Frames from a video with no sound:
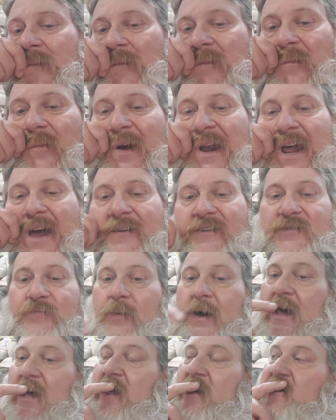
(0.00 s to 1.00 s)
When I was
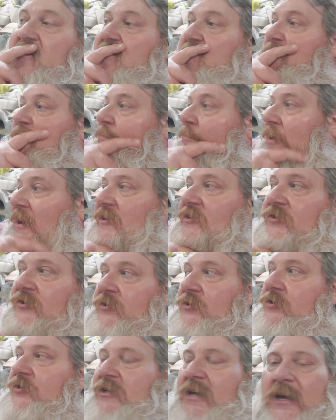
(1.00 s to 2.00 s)
buying some of my
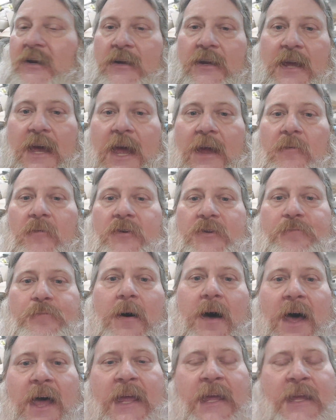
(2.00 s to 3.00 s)
tools, I was
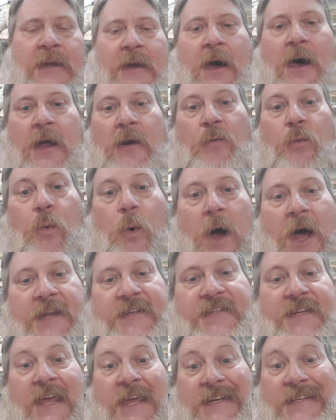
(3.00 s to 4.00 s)
buying on
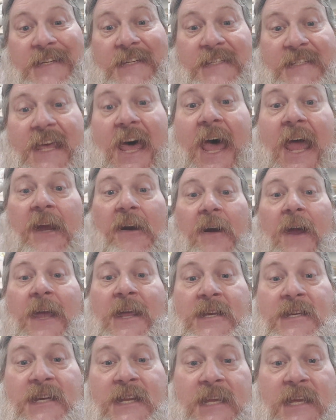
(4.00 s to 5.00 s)
want and desire
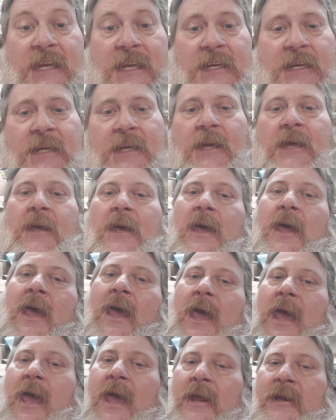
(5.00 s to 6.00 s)
and need,
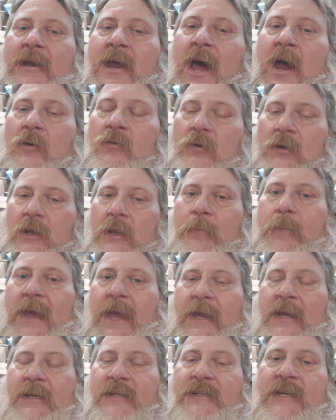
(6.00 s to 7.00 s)
and not really
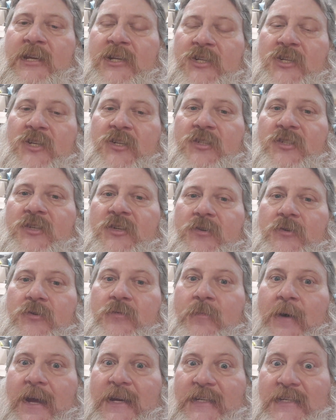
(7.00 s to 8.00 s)
paying attention to
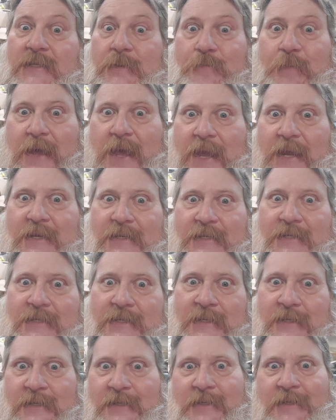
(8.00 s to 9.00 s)
my
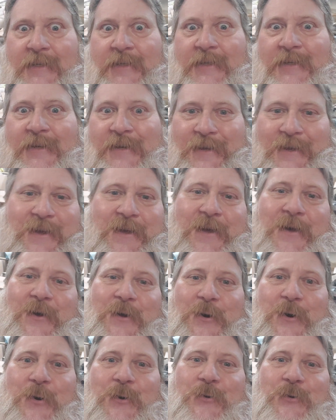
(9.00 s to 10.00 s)
space.
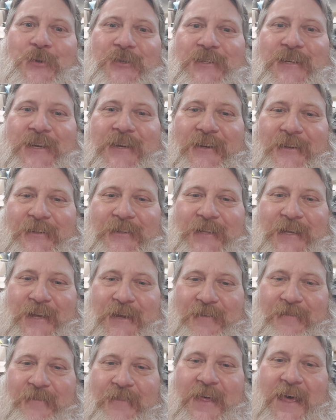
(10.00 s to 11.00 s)
Who's guilty
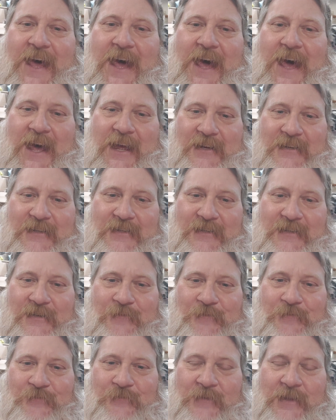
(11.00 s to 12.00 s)
of that?
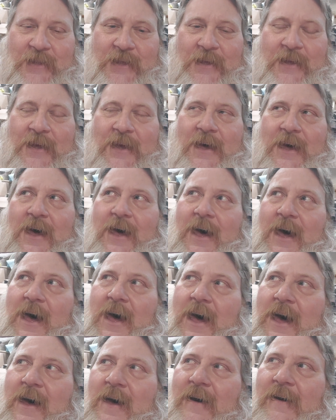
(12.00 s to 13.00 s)

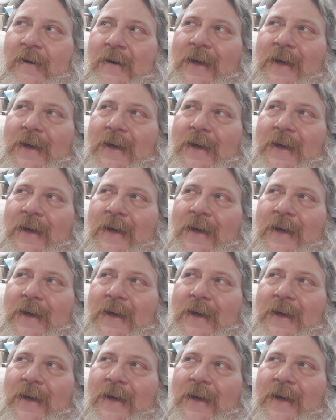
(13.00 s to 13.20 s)
Uh,